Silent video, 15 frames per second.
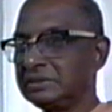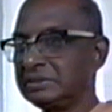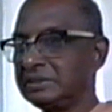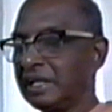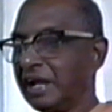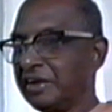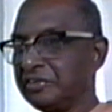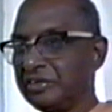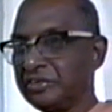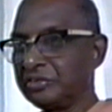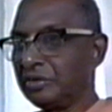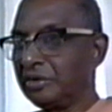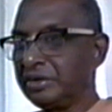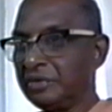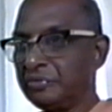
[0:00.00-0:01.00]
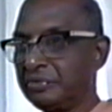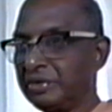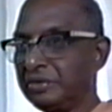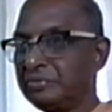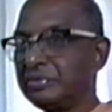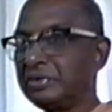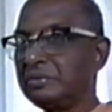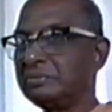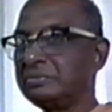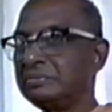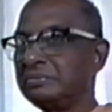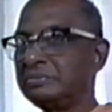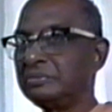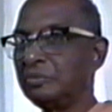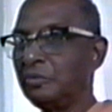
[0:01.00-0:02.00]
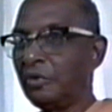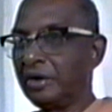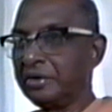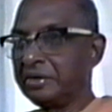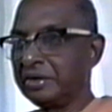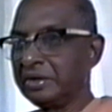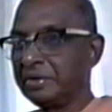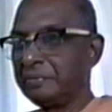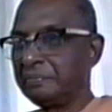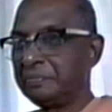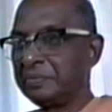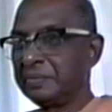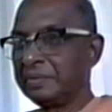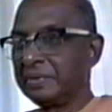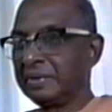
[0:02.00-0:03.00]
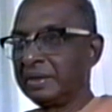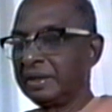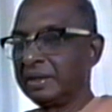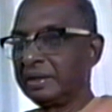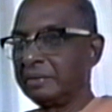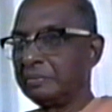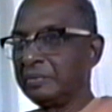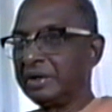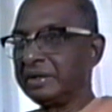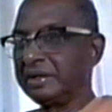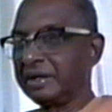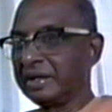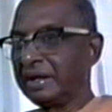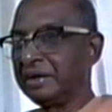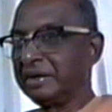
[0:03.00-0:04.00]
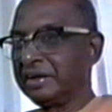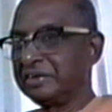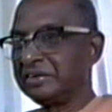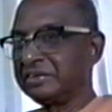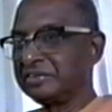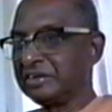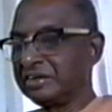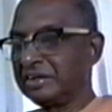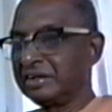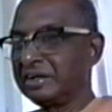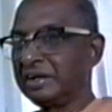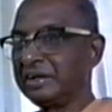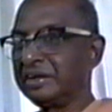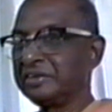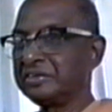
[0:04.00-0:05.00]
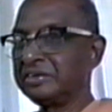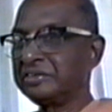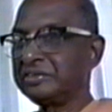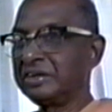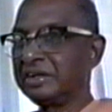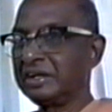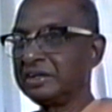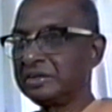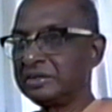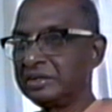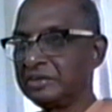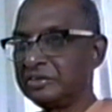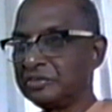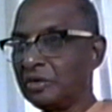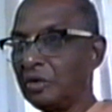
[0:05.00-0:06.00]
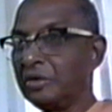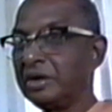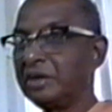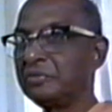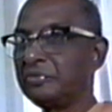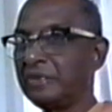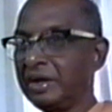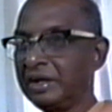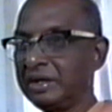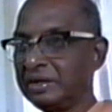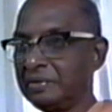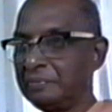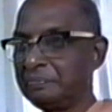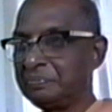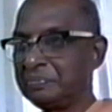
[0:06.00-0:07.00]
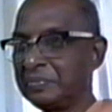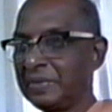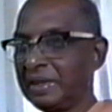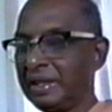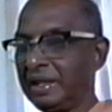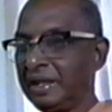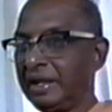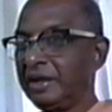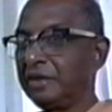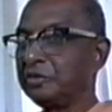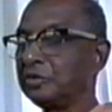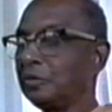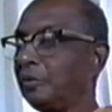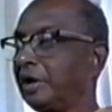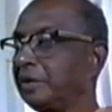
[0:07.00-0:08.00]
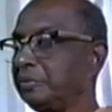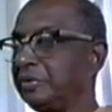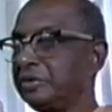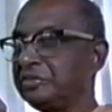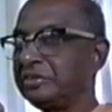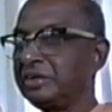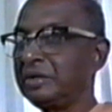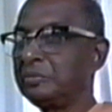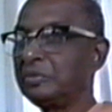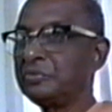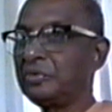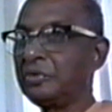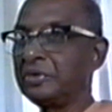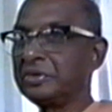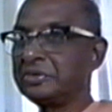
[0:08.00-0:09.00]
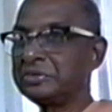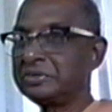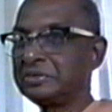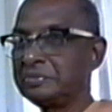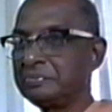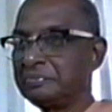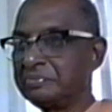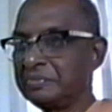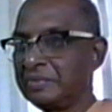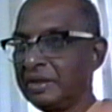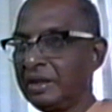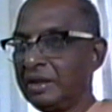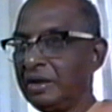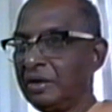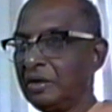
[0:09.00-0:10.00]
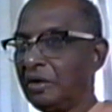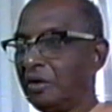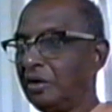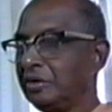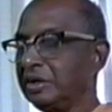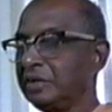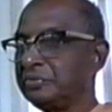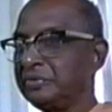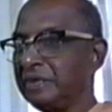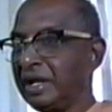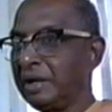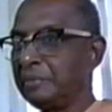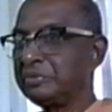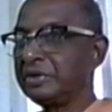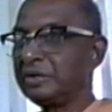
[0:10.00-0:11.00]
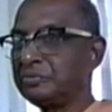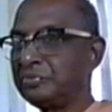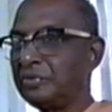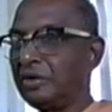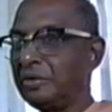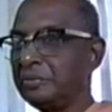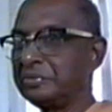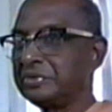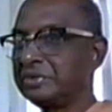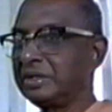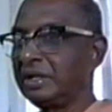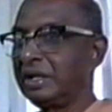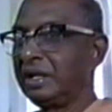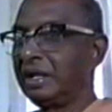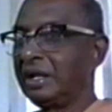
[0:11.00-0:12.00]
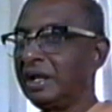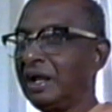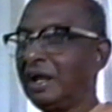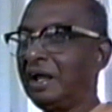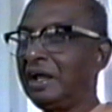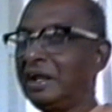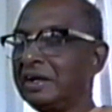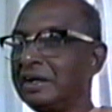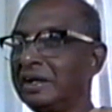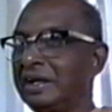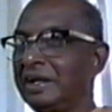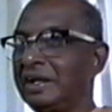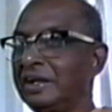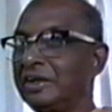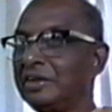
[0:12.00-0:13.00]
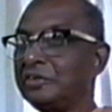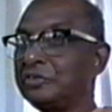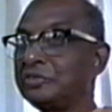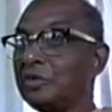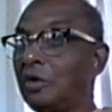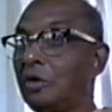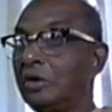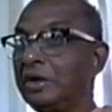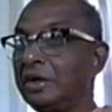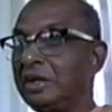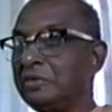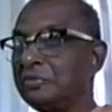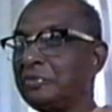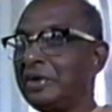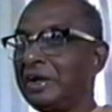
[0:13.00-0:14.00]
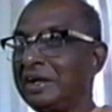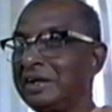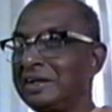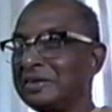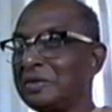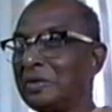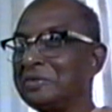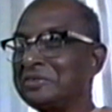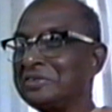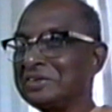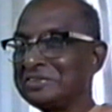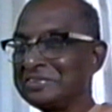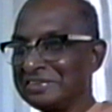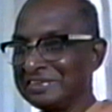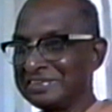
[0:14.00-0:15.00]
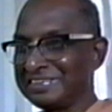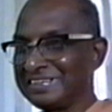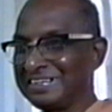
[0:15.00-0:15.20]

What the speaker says: The ice is not different from water, but in certain conditions it is solidified. So what we see before us, all these names and forms are solidified consciousness.